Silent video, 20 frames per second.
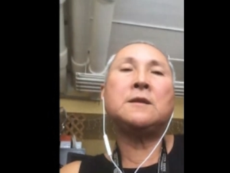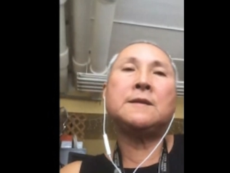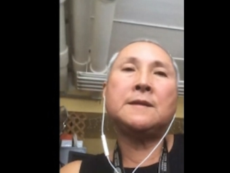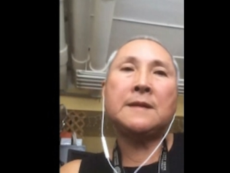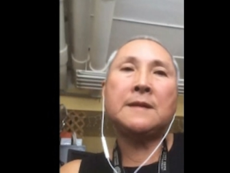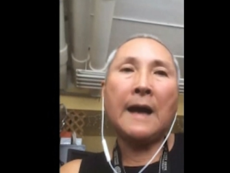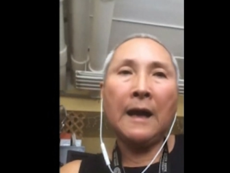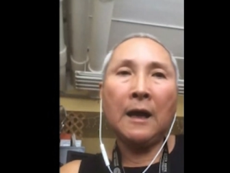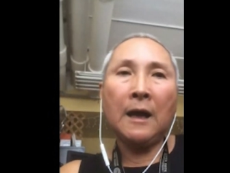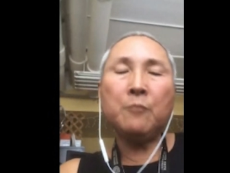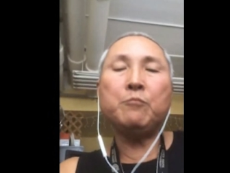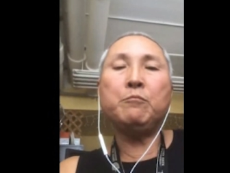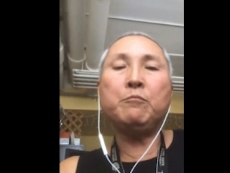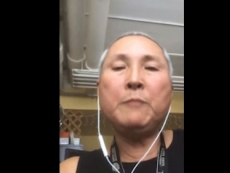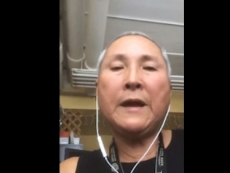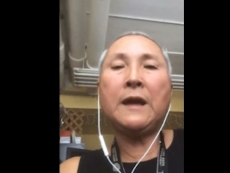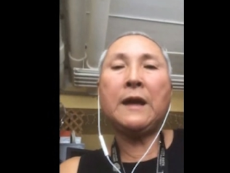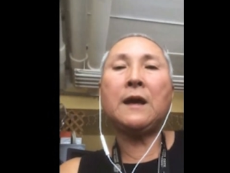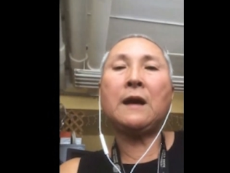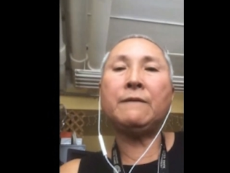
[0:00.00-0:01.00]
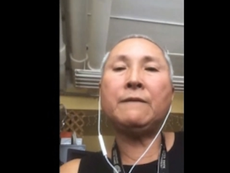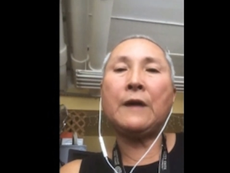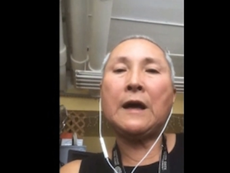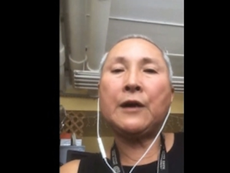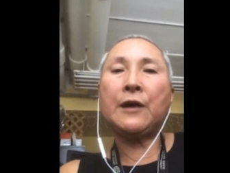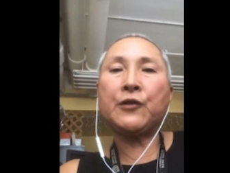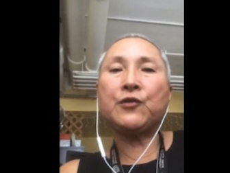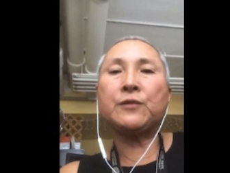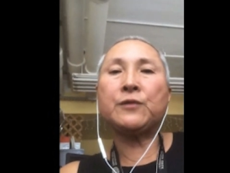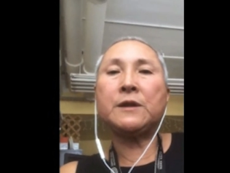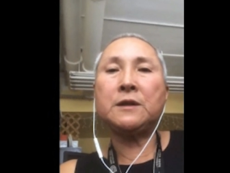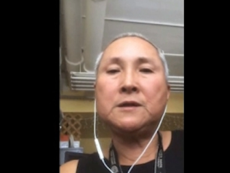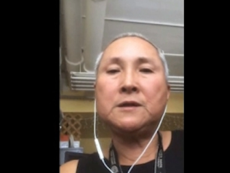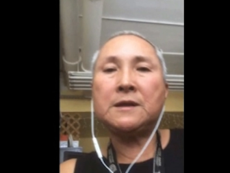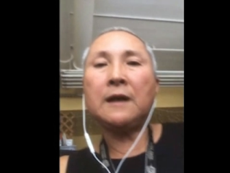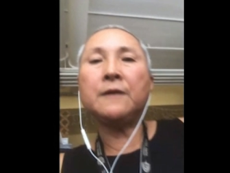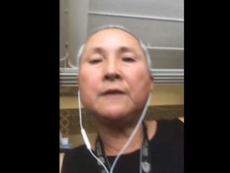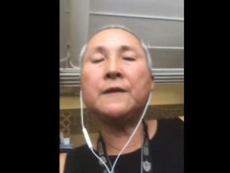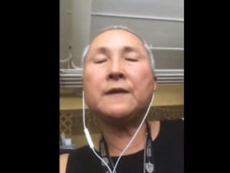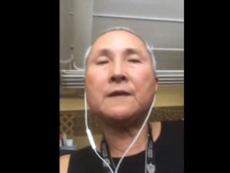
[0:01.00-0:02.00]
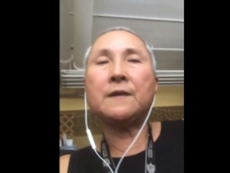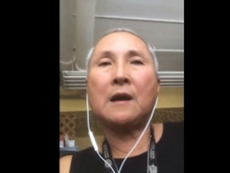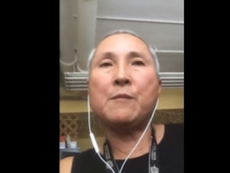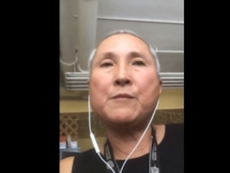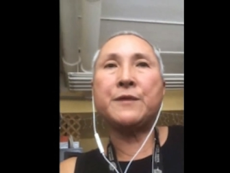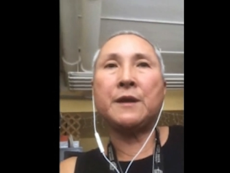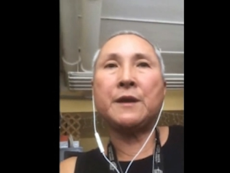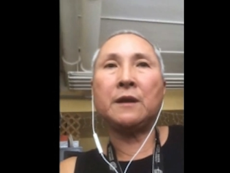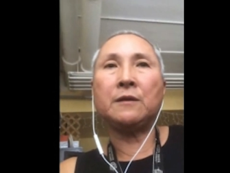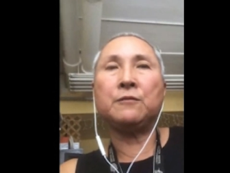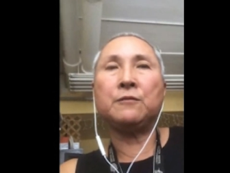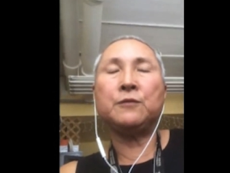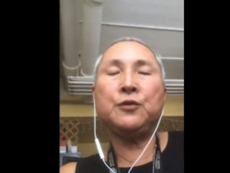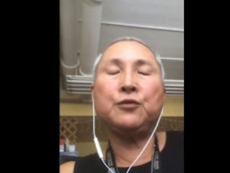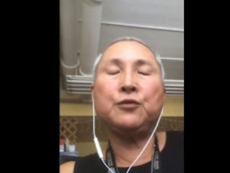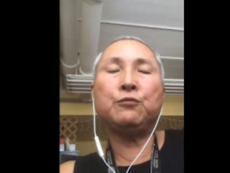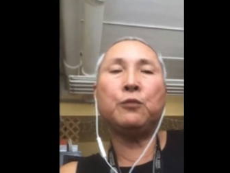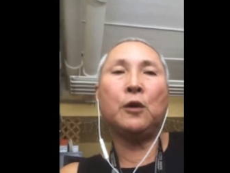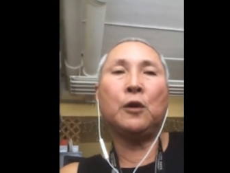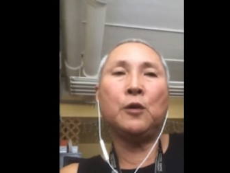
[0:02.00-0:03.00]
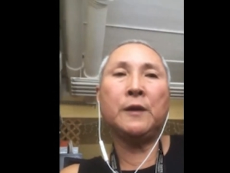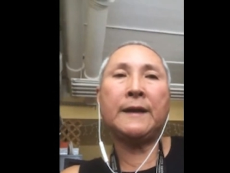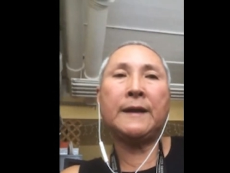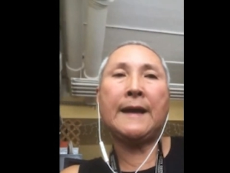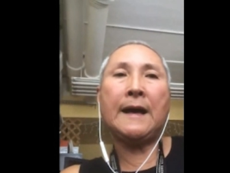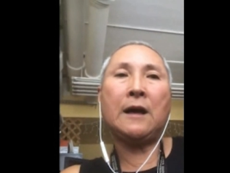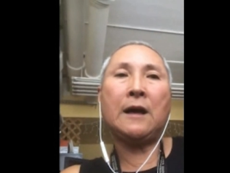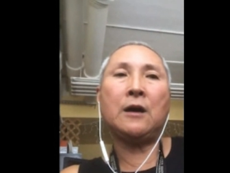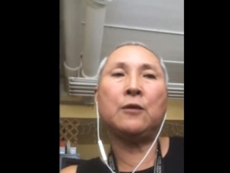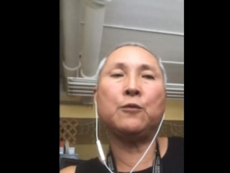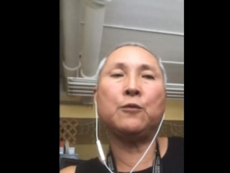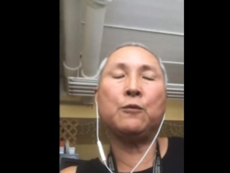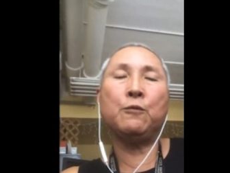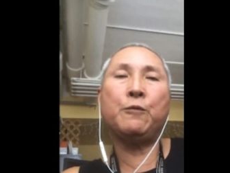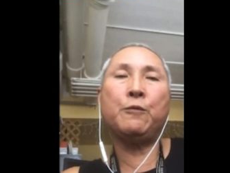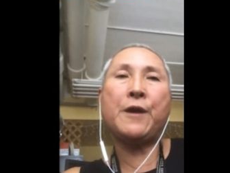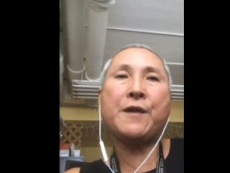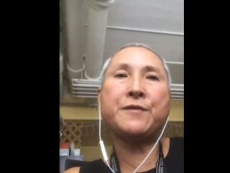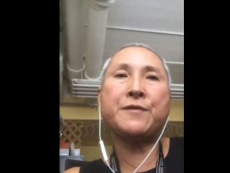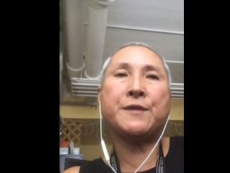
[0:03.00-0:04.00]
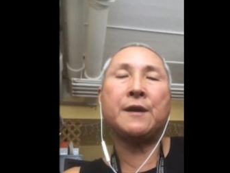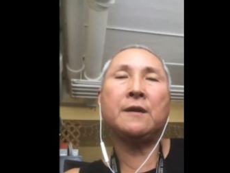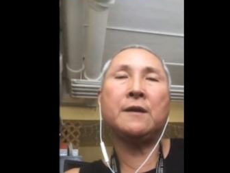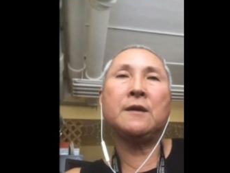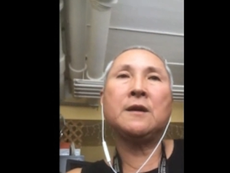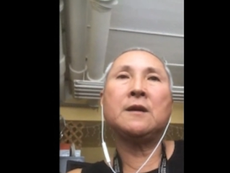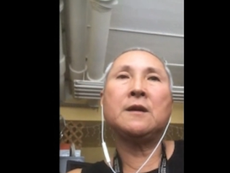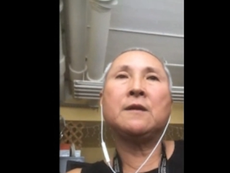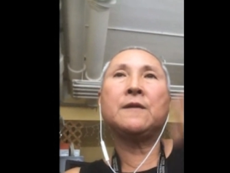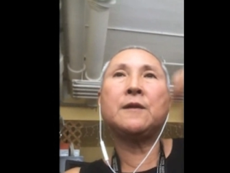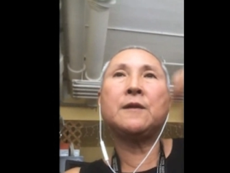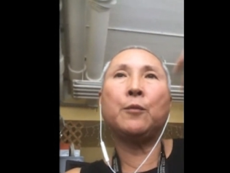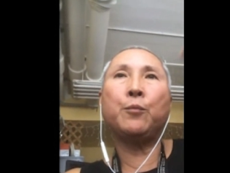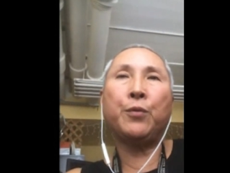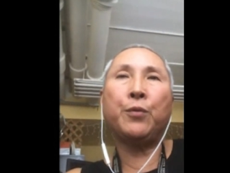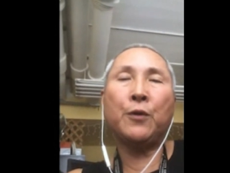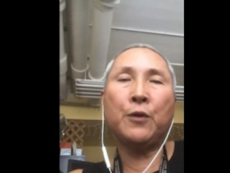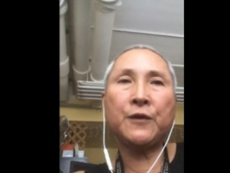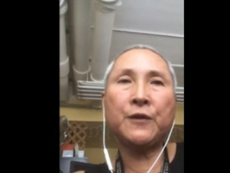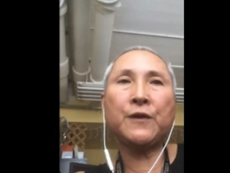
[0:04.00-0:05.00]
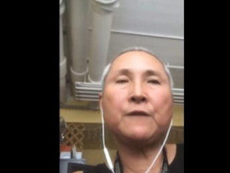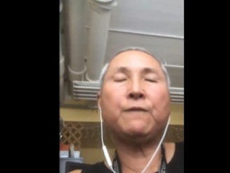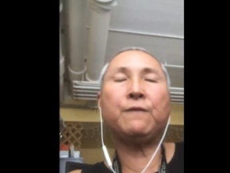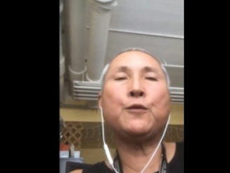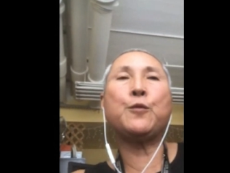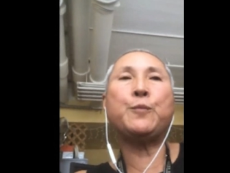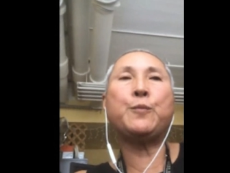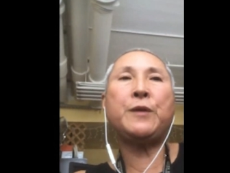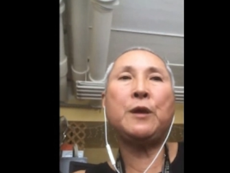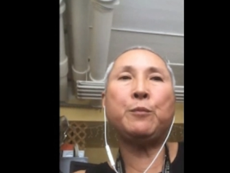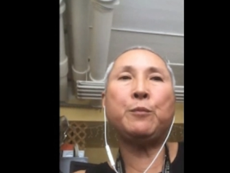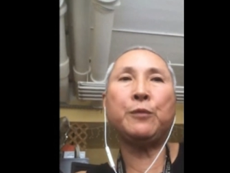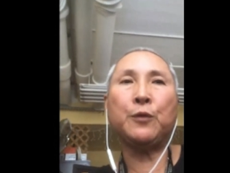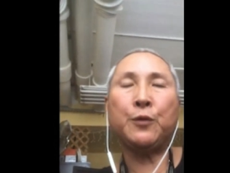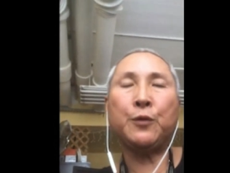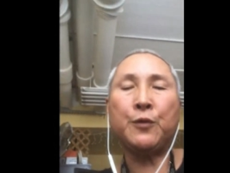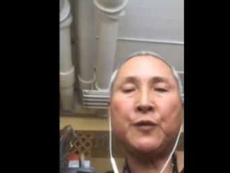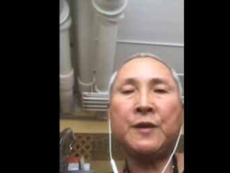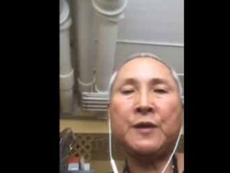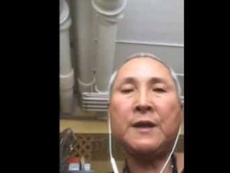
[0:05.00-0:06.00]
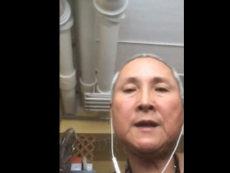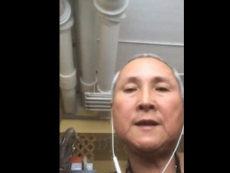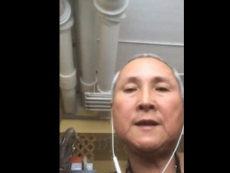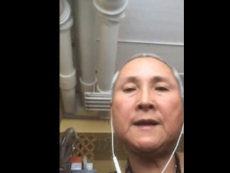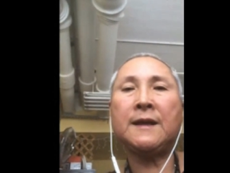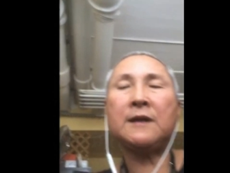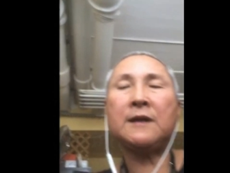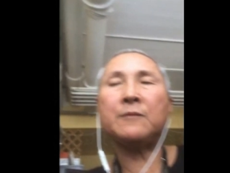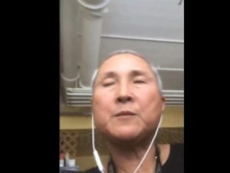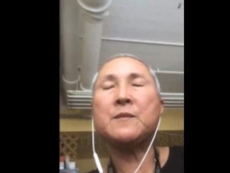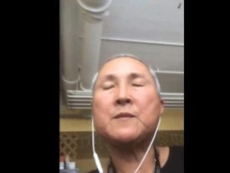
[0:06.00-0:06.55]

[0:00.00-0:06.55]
That may have actually done something. You roll it out with supports for people who need it,